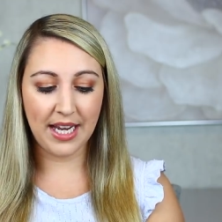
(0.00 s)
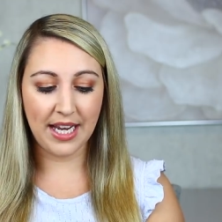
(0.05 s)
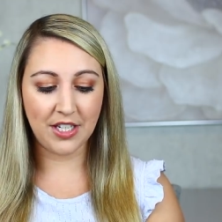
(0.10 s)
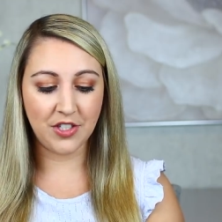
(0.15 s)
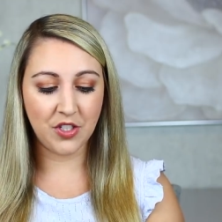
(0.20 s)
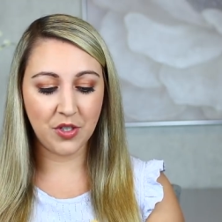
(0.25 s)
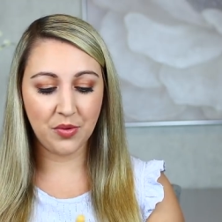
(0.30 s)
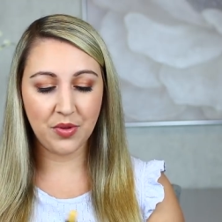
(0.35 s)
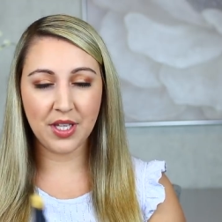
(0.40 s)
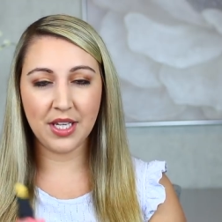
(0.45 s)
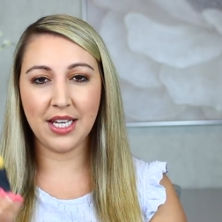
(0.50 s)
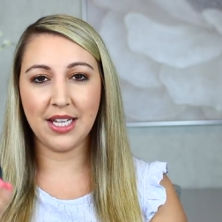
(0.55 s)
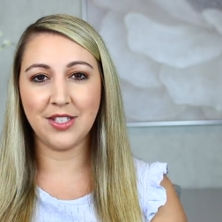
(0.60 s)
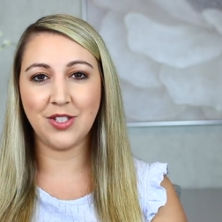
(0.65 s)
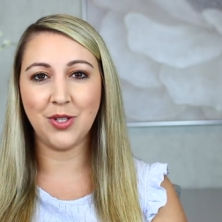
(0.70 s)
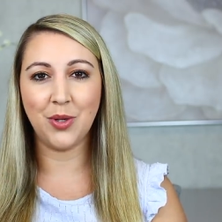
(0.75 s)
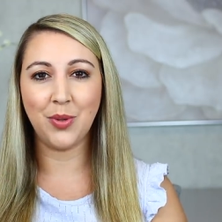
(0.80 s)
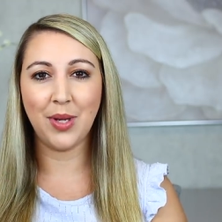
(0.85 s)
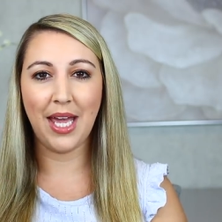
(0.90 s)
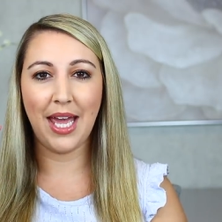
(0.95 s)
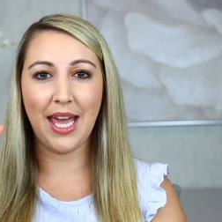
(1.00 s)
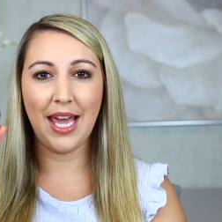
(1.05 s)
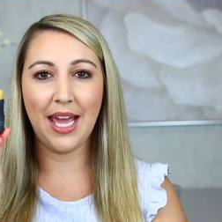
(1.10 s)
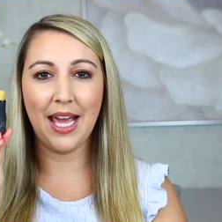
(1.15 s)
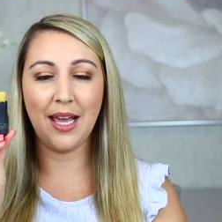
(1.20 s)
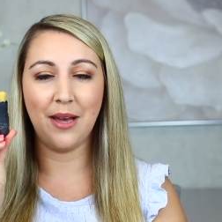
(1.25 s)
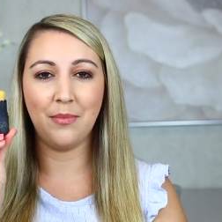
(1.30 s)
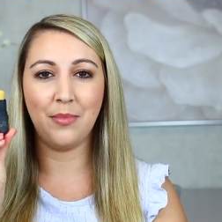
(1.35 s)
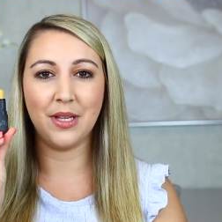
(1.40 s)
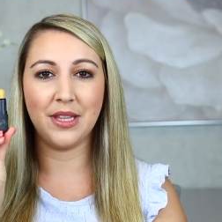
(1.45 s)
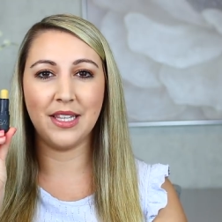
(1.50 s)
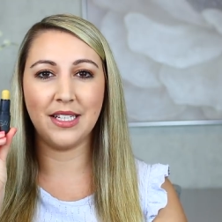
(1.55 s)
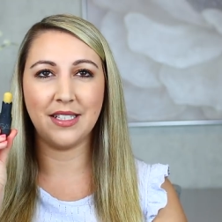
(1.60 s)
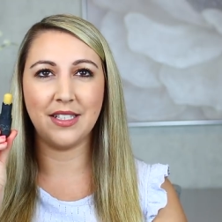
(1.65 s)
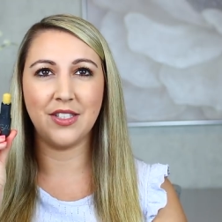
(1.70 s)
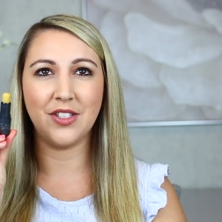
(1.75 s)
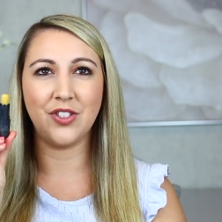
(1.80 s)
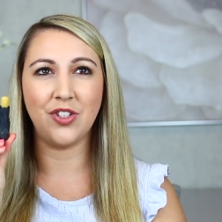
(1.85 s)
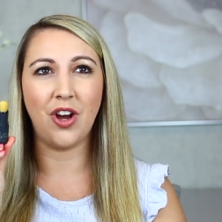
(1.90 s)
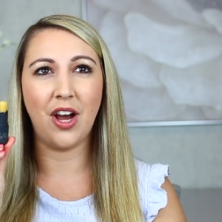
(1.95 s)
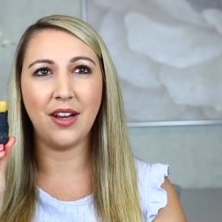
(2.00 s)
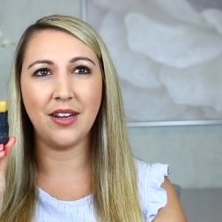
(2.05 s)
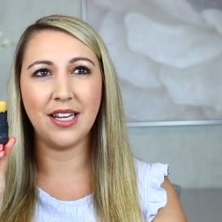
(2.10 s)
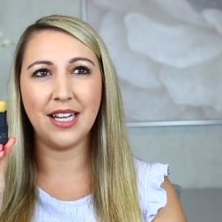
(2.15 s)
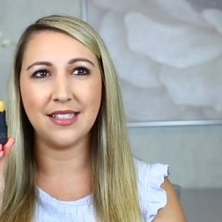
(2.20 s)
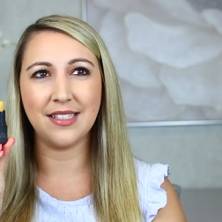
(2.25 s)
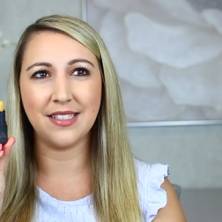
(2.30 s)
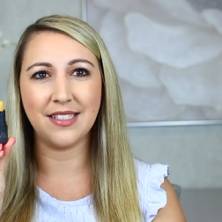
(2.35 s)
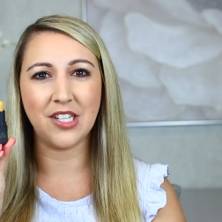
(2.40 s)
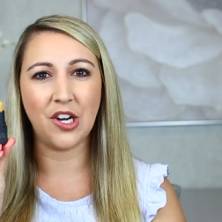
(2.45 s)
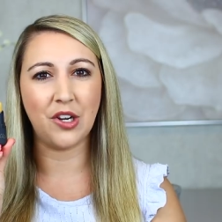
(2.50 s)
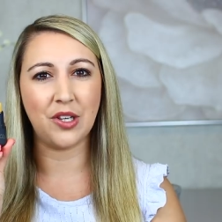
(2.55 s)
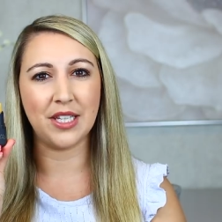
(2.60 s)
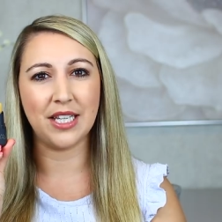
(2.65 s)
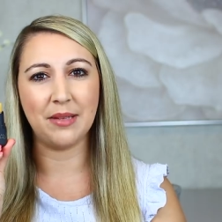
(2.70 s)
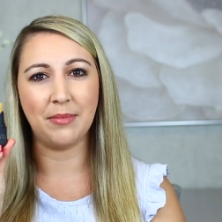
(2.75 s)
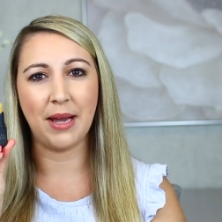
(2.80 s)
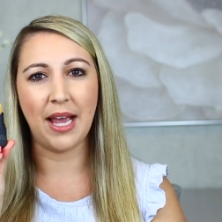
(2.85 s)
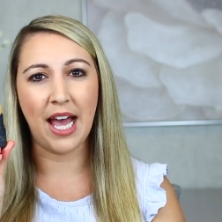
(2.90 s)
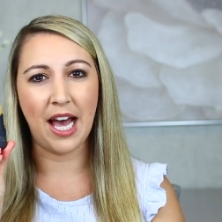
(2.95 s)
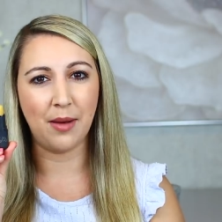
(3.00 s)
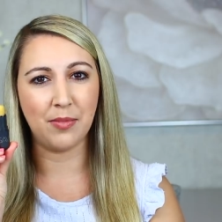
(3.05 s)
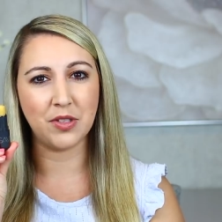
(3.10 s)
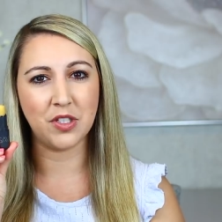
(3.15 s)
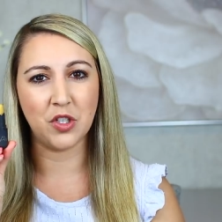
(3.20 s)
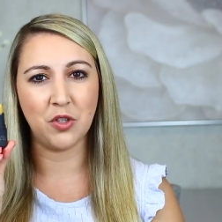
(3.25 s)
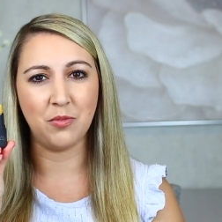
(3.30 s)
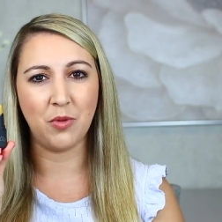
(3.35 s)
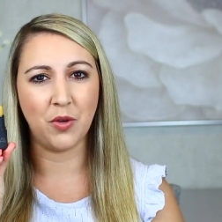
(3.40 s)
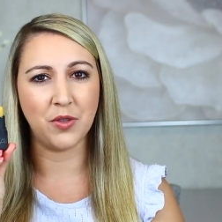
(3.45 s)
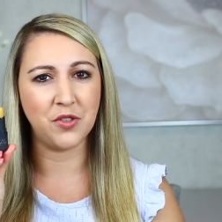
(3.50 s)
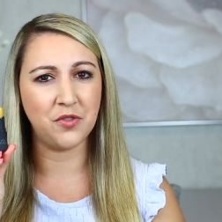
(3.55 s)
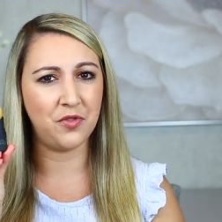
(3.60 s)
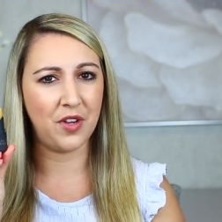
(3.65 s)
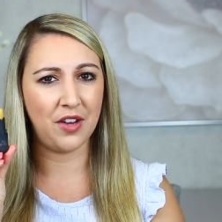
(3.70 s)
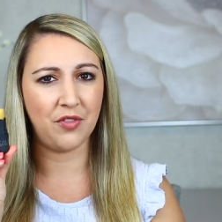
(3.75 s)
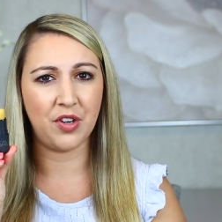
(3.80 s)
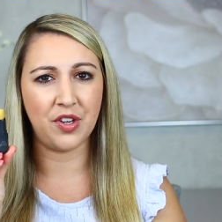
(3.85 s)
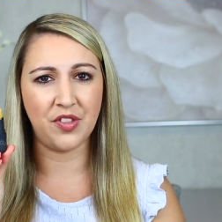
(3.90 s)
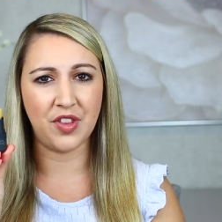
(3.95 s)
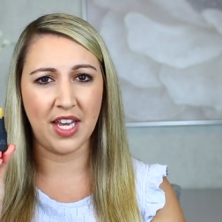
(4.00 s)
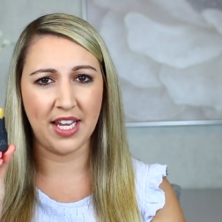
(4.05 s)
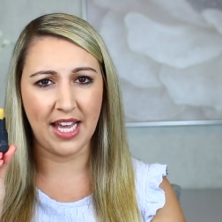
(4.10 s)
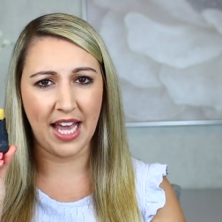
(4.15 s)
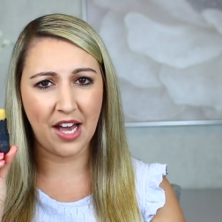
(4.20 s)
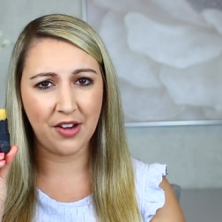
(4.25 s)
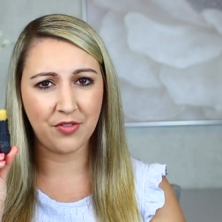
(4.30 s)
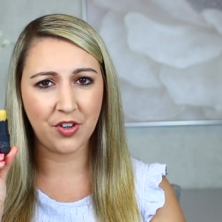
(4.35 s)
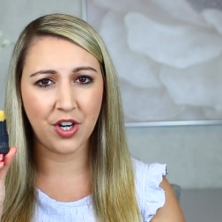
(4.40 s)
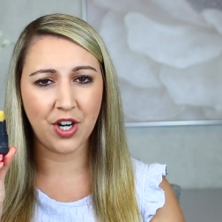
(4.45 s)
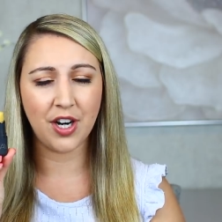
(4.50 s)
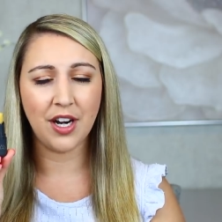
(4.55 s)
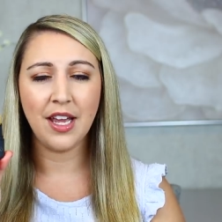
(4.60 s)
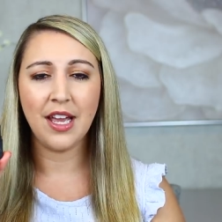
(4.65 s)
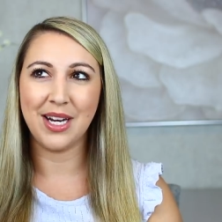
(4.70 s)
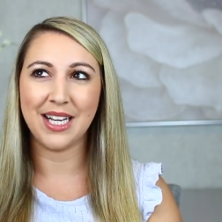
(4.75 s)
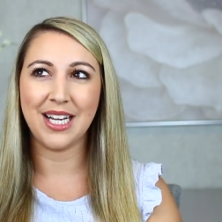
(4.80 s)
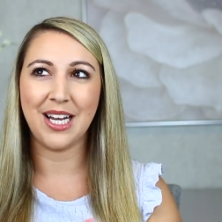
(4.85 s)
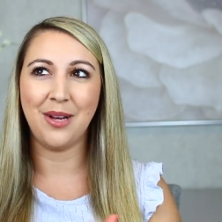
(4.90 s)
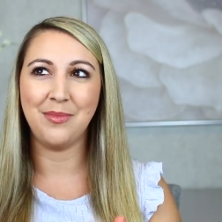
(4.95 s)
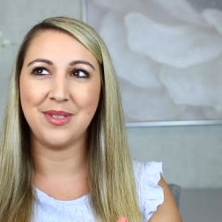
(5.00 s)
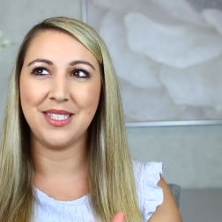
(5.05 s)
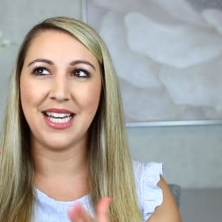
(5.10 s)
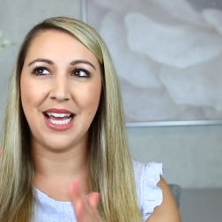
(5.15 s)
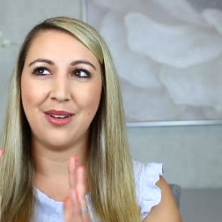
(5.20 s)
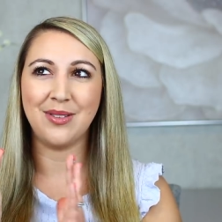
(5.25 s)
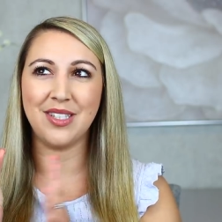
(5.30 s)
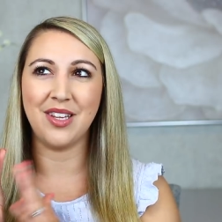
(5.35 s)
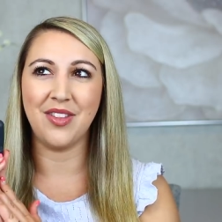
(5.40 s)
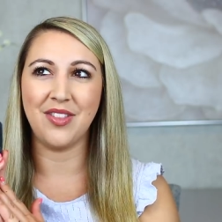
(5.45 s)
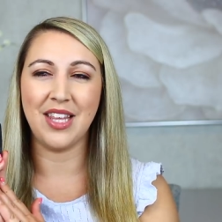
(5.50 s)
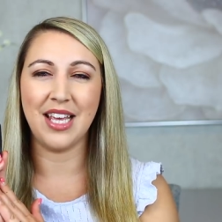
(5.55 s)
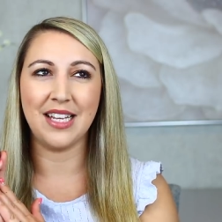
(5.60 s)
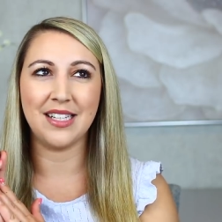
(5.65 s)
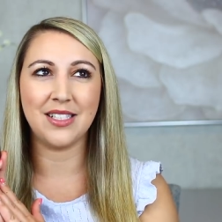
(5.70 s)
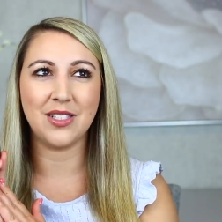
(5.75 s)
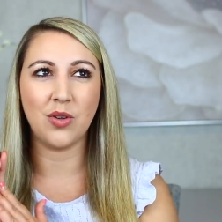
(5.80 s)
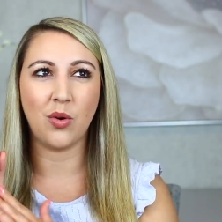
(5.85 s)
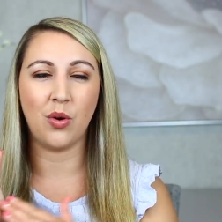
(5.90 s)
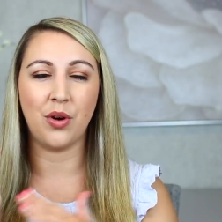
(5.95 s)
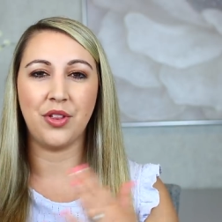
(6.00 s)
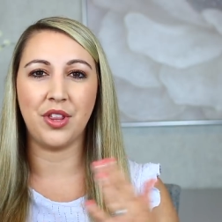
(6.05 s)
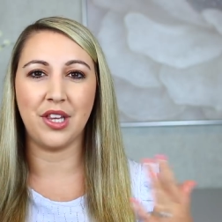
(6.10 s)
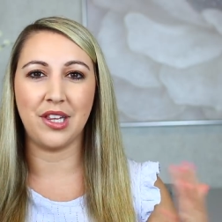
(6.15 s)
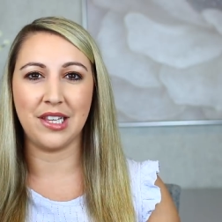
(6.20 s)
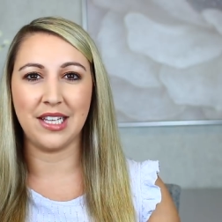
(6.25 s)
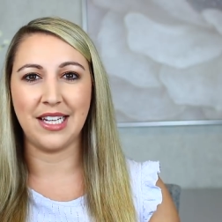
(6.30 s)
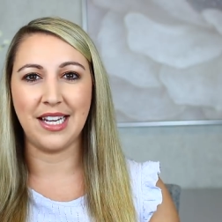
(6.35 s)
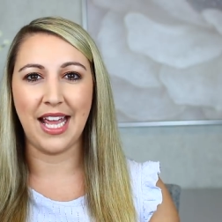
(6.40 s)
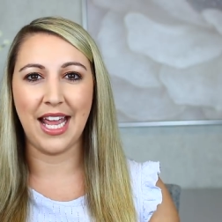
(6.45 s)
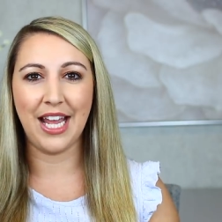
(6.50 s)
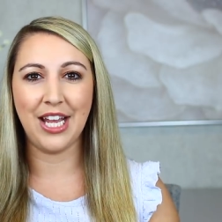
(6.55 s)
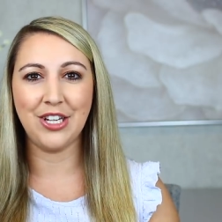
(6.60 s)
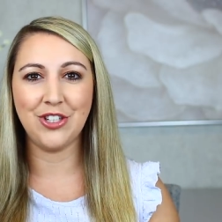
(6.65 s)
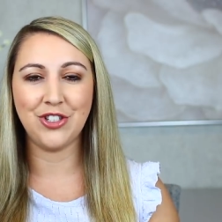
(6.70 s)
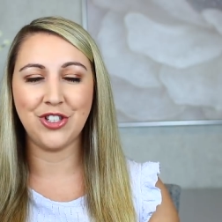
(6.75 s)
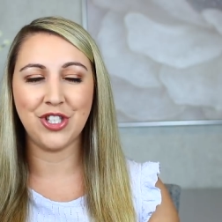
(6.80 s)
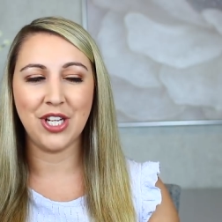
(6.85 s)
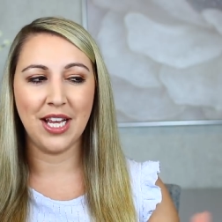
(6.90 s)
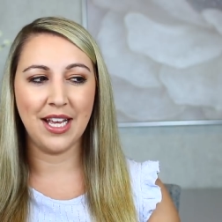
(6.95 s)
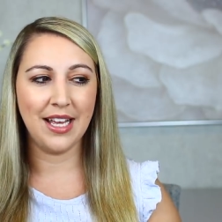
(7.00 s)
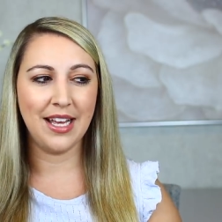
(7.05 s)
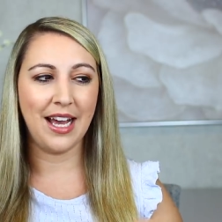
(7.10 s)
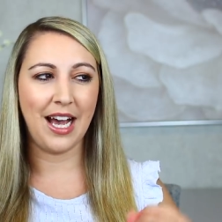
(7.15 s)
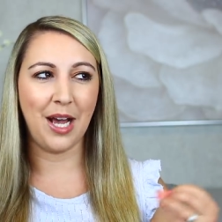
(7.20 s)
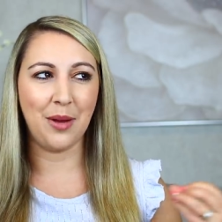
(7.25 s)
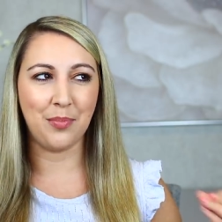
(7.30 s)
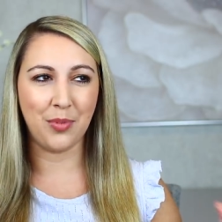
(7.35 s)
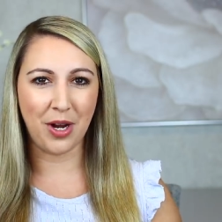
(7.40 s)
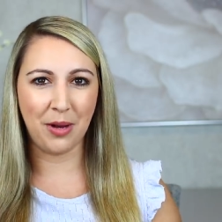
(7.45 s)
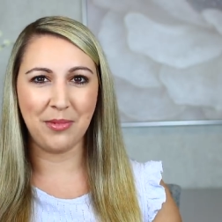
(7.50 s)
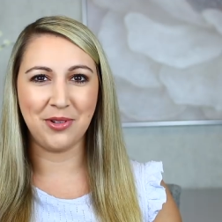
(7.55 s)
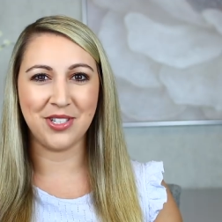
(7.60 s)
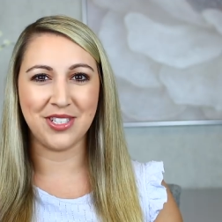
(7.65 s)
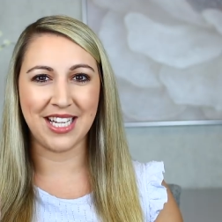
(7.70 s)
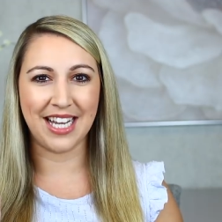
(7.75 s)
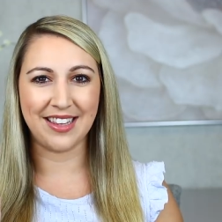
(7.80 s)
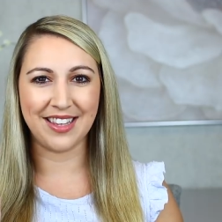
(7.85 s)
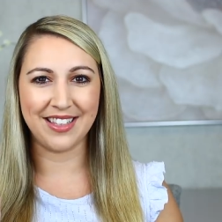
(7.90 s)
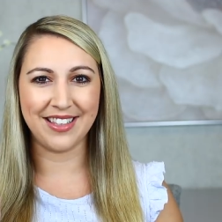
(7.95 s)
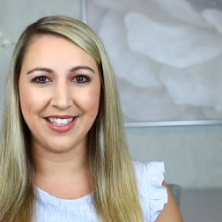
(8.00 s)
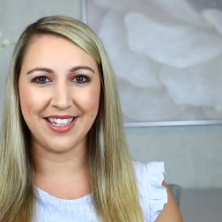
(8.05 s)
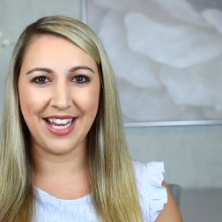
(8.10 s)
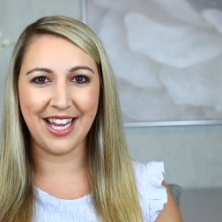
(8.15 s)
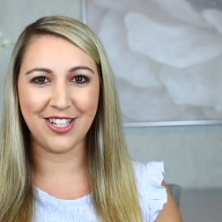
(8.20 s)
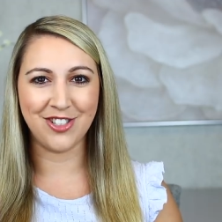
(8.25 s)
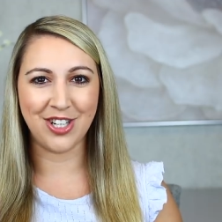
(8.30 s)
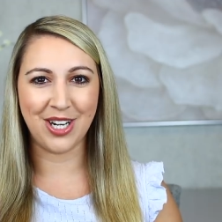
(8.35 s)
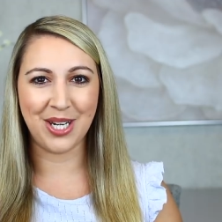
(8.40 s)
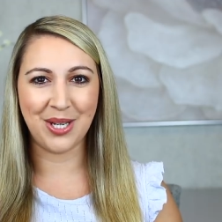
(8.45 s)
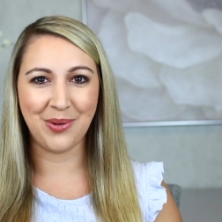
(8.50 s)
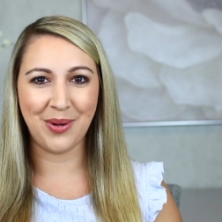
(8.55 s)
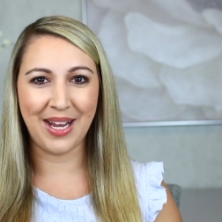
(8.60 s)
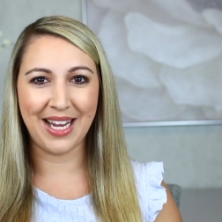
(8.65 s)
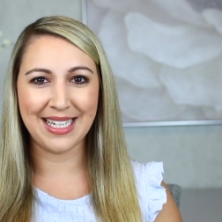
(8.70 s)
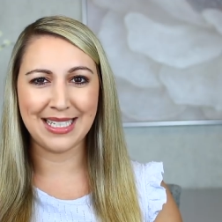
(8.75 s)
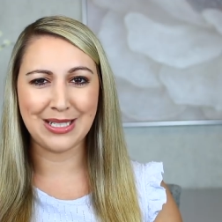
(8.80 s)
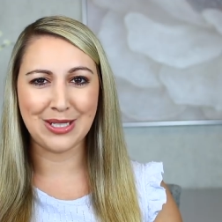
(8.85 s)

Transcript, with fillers: I do think it's okay, but this is not necessarily my absolute most favorite thing ever. When it comes down to this or the Laneige, I'd probably just get the Laneige anyway.